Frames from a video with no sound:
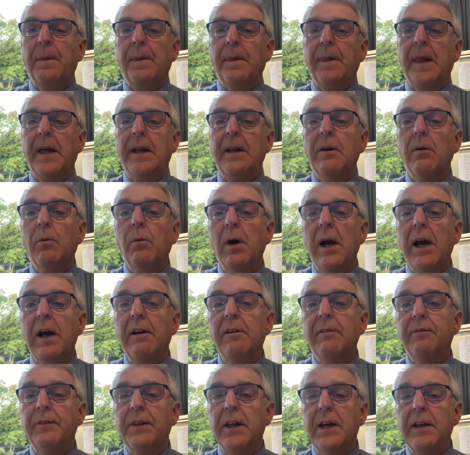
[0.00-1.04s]
and
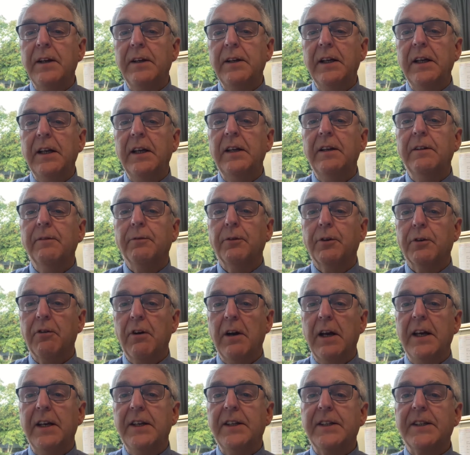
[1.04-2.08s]
aware of their need of
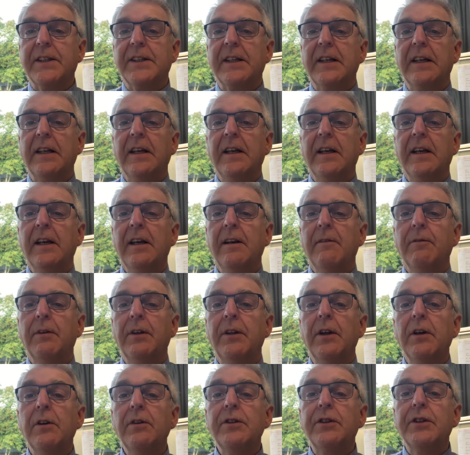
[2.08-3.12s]
grace, for
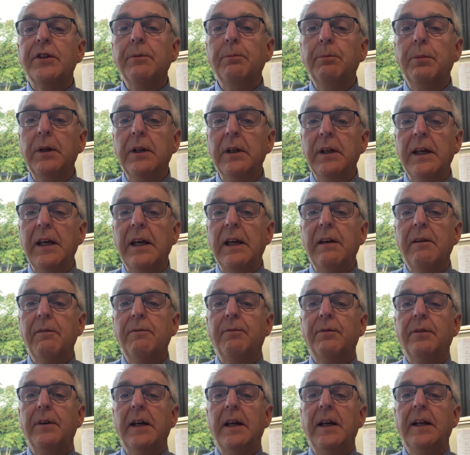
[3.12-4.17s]
those who
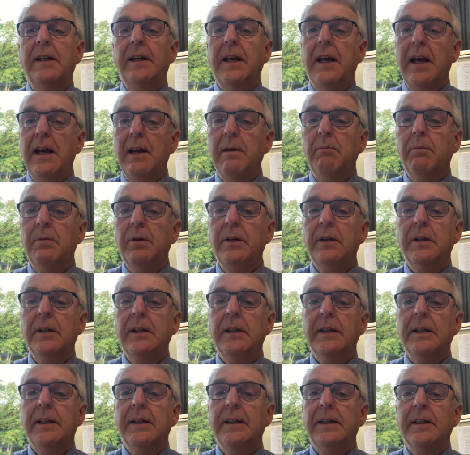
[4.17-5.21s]
believe in him,
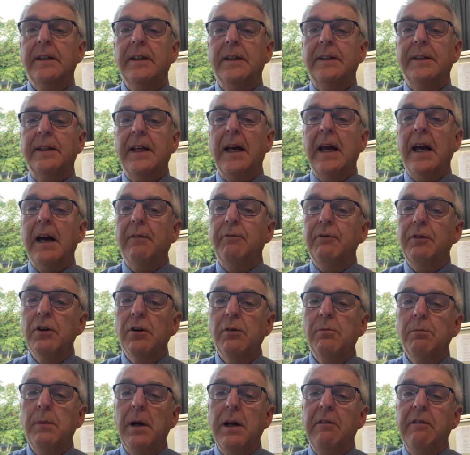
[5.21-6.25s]
they have
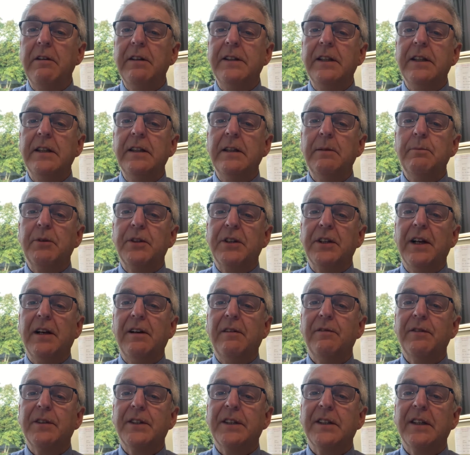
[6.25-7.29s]
no merit in
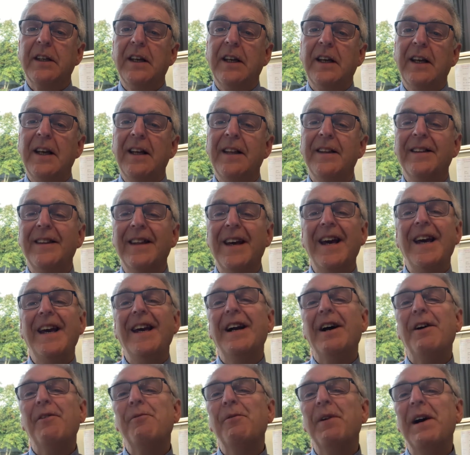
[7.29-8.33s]
themselves. They
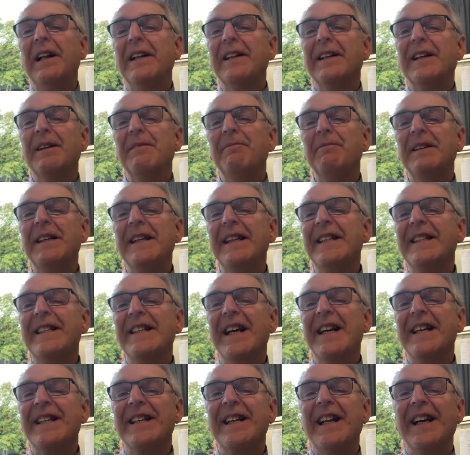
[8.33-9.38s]
are welcomed," he
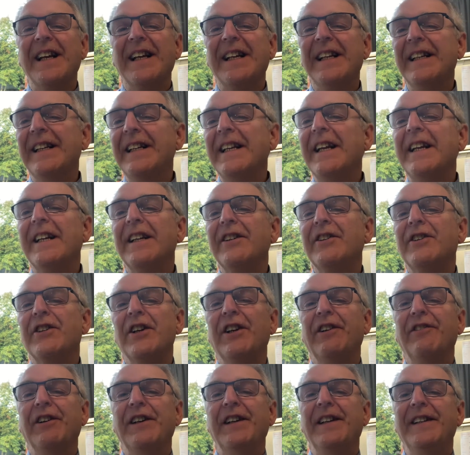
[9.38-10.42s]
says, "like little
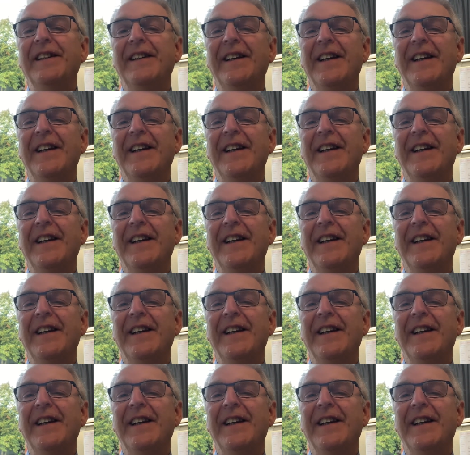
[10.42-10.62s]
children,